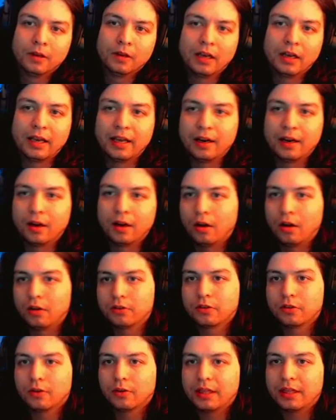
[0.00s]
And
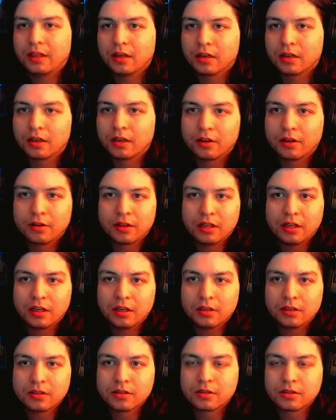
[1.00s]
also, I think another thing
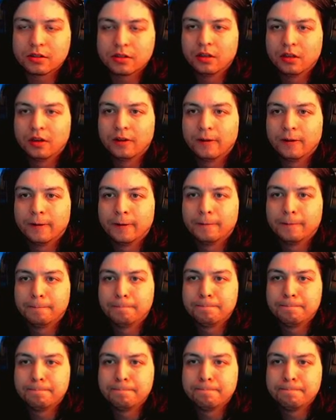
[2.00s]
is,
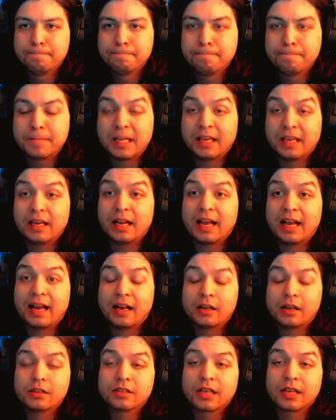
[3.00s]
it
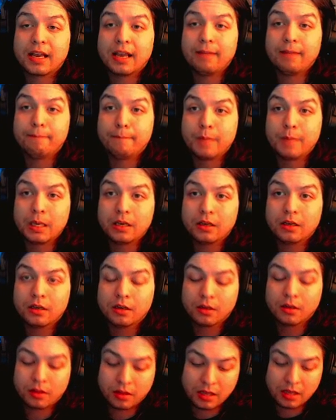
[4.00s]
has a
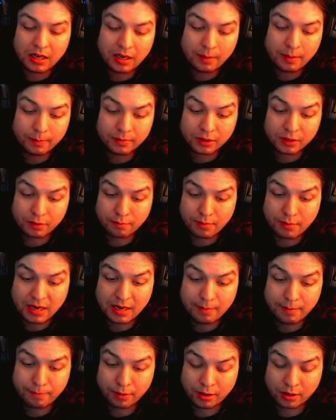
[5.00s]
big theme to
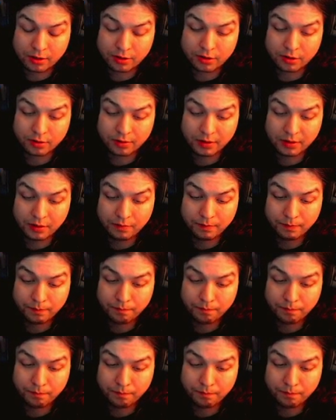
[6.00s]
me personally.